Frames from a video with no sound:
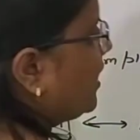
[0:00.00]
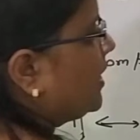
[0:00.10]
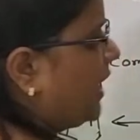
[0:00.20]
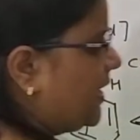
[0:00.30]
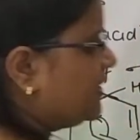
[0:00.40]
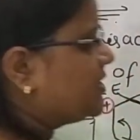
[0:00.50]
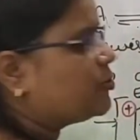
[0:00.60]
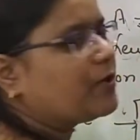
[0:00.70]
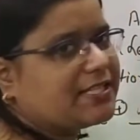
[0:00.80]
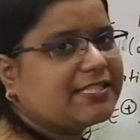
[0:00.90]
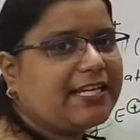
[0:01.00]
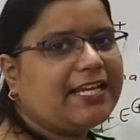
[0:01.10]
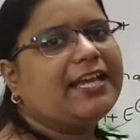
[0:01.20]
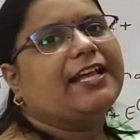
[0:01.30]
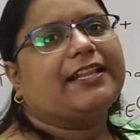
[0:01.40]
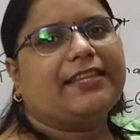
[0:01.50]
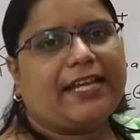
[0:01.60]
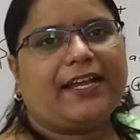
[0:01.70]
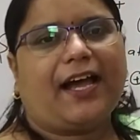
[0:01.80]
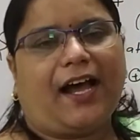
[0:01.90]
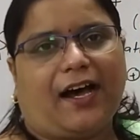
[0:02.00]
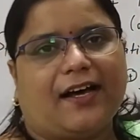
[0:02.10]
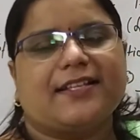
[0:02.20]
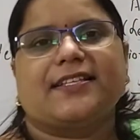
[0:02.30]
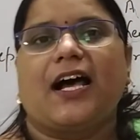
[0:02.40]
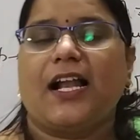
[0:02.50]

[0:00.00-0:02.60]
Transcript: Like this, you can see there are